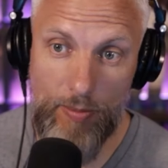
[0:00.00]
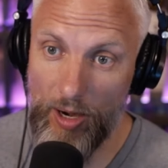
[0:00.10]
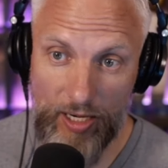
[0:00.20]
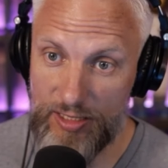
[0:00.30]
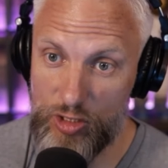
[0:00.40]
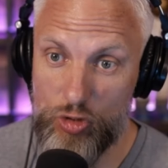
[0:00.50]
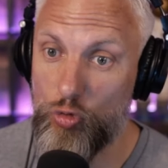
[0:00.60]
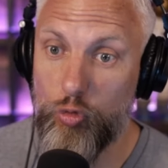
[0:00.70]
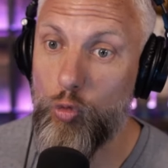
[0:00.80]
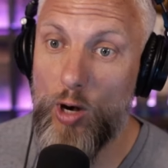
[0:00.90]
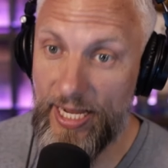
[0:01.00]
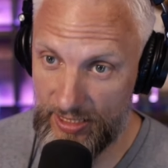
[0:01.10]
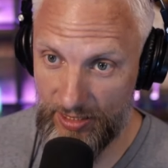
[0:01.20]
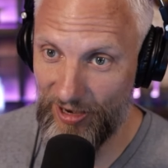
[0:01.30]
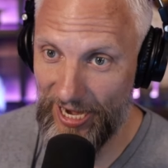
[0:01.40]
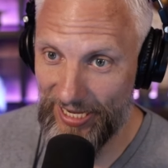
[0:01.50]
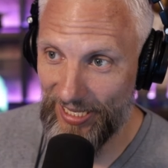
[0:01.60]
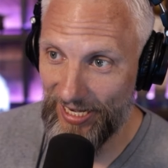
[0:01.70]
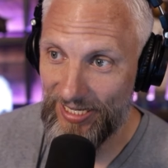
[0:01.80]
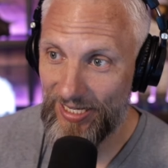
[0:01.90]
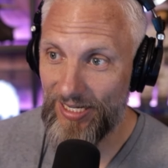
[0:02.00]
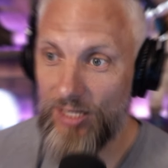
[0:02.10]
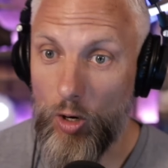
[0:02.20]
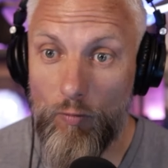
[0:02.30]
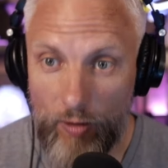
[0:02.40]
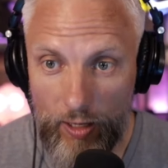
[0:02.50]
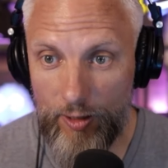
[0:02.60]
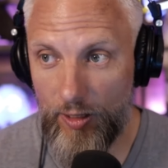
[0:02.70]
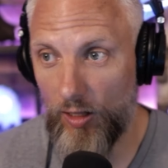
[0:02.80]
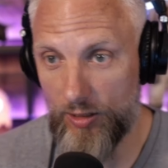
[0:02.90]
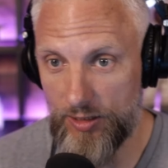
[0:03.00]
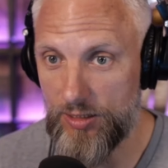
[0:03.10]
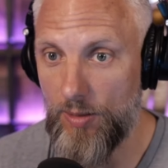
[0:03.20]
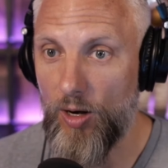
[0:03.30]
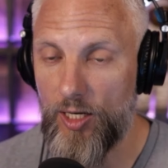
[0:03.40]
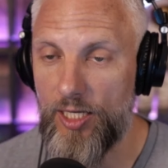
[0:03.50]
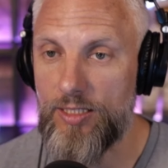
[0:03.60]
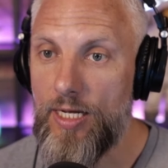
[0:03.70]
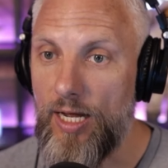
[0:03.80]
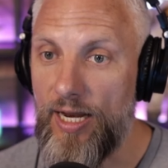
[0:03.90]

markets it's crazy, right? Like over one hundred dollars in some markets, an